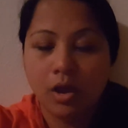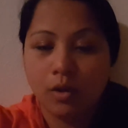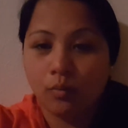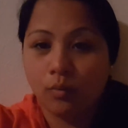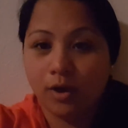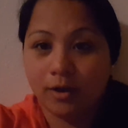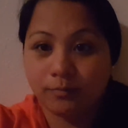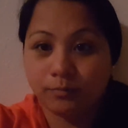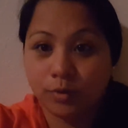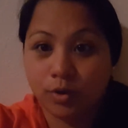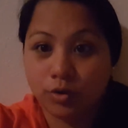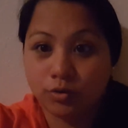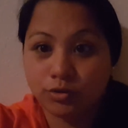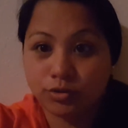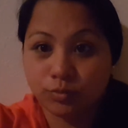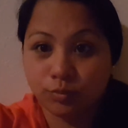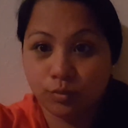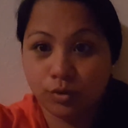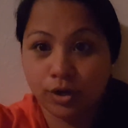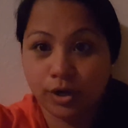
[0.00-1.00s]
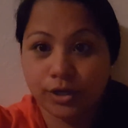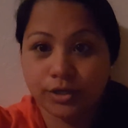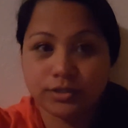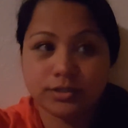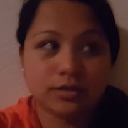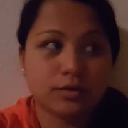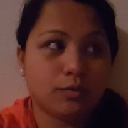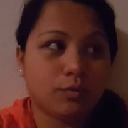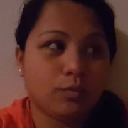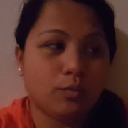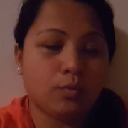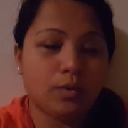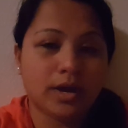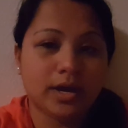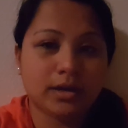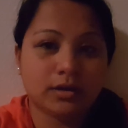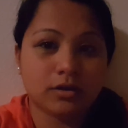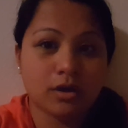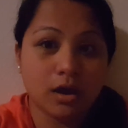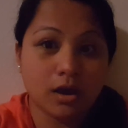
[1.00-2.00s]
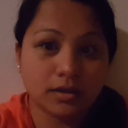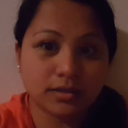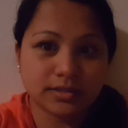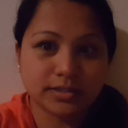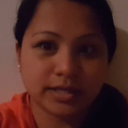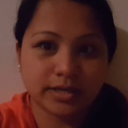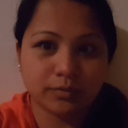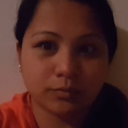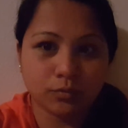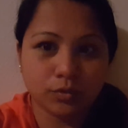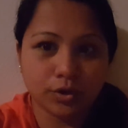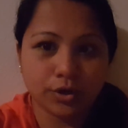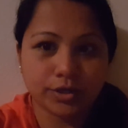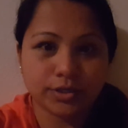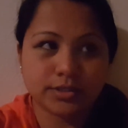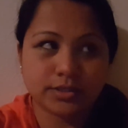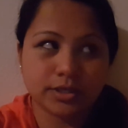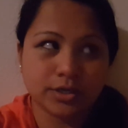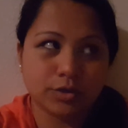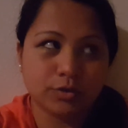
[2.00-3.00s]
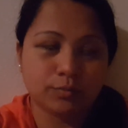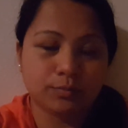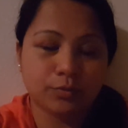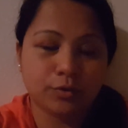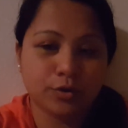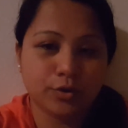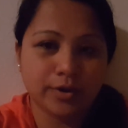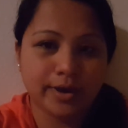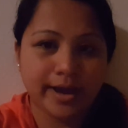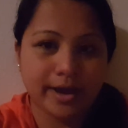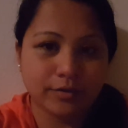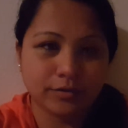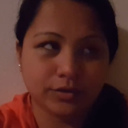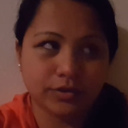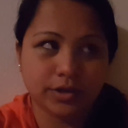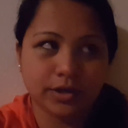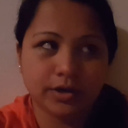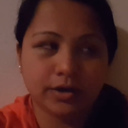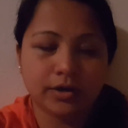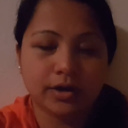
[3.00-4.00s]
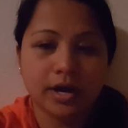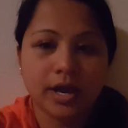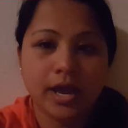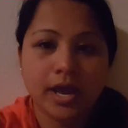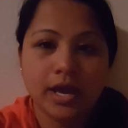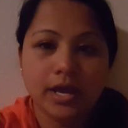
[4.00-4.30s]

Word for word: what post works, what content works that you put out there,